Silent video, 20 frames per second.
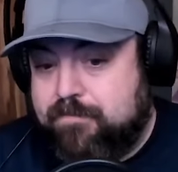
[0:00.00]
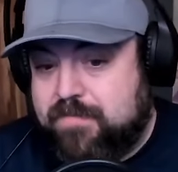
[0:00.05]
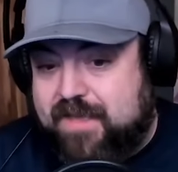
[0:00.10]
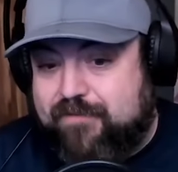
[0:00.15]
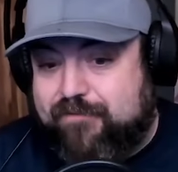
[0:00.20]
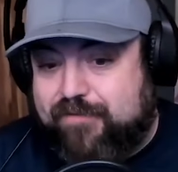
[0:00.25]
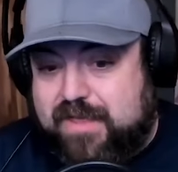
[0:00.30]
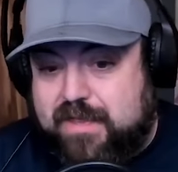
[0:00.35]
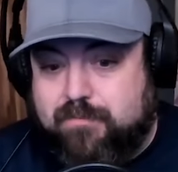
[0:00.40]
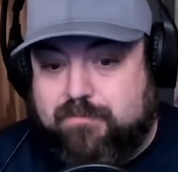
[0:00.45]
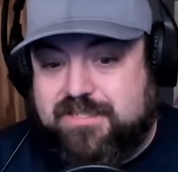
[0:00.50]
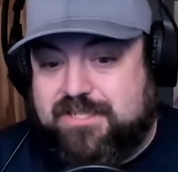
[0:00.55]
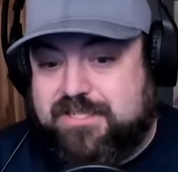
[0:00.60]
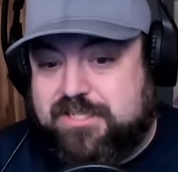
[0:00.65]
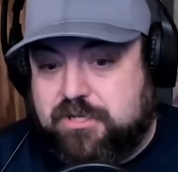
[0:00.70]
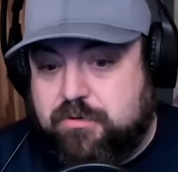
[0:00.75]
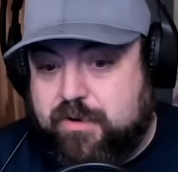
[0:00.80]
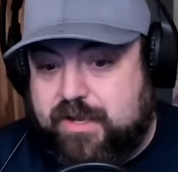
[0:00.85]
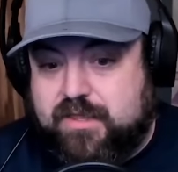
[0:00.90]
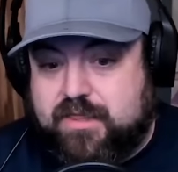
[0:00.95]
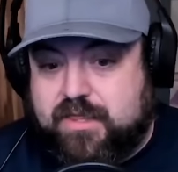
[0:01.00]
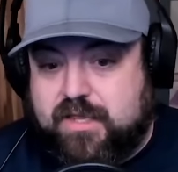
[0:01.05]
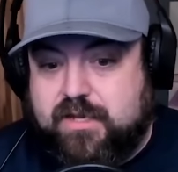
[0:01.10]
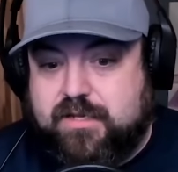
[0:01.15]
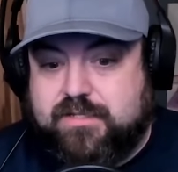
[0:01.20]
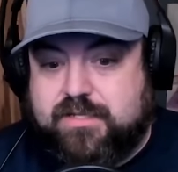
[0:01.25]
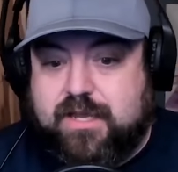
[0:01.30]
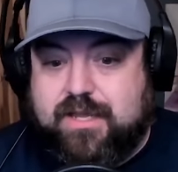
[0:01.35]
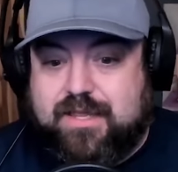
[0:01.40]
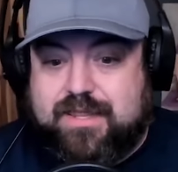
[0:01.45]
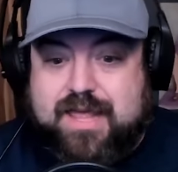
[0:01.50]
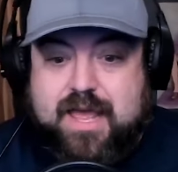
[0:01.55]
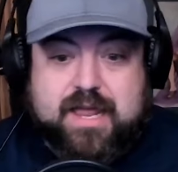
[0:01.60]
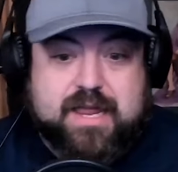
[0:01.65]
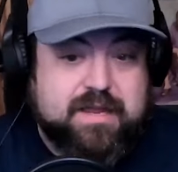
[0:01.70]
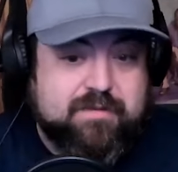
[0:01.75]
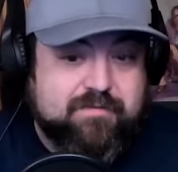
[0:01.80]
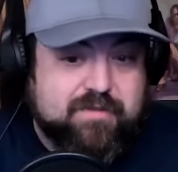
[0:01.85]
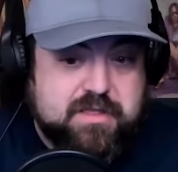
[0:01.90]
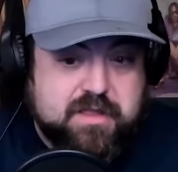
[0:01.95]
if he was doing things like
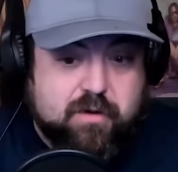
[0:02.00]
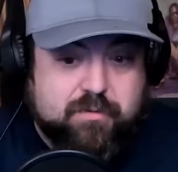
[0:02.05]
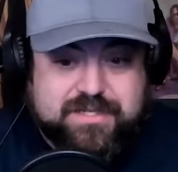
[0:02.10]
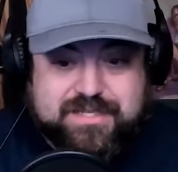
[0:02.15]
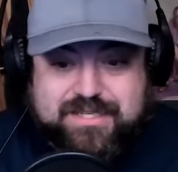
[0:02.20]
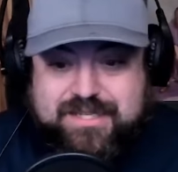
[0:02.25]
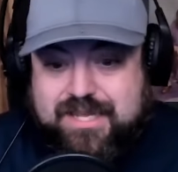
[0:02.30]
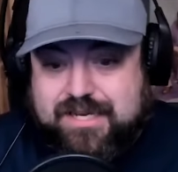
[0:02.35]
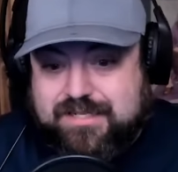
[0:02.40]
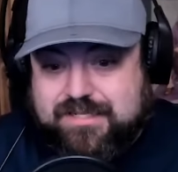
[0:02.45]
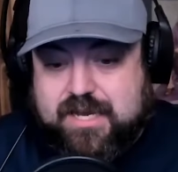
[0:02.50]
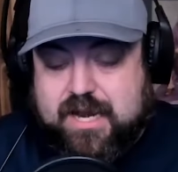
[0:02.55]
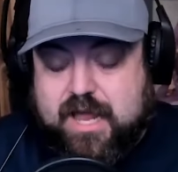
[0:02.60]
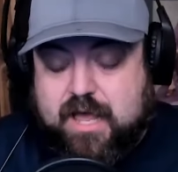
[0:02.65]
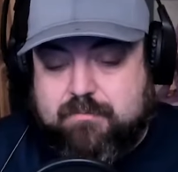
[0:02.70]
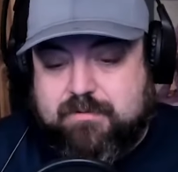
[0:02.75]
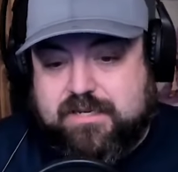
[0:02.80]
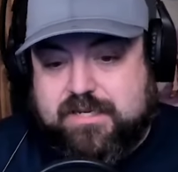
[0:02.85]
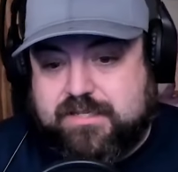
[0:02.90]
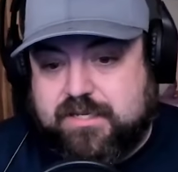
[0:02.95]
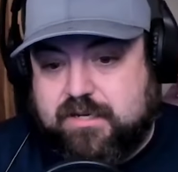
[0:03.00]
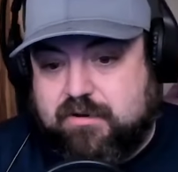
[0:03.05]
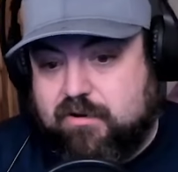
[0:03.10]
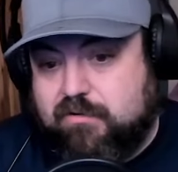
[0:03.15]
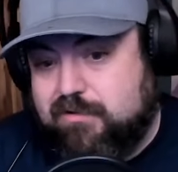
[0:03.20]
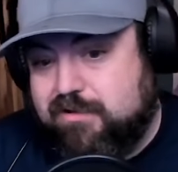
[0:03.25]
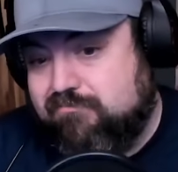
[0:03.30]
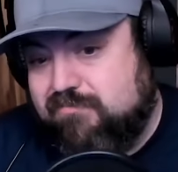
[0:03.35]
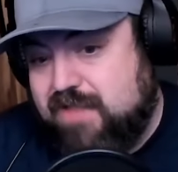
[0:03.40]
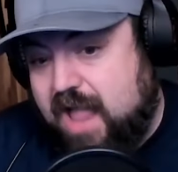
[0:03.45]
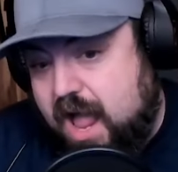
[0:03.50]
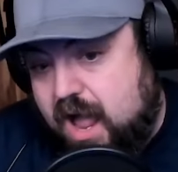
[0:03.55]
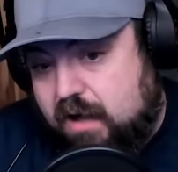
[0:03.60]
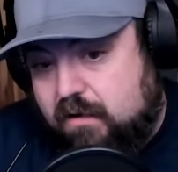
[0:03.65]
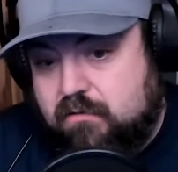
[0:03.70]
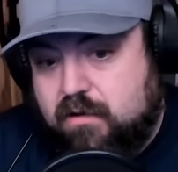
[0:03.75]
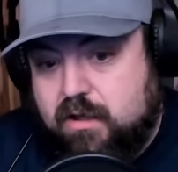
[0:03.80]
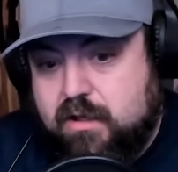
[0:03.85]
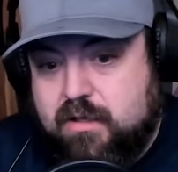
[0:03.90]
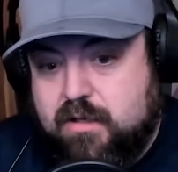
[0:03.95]
that, even though it's things that I would disagree with?
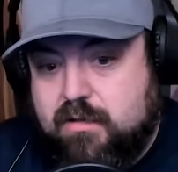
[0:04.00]
No.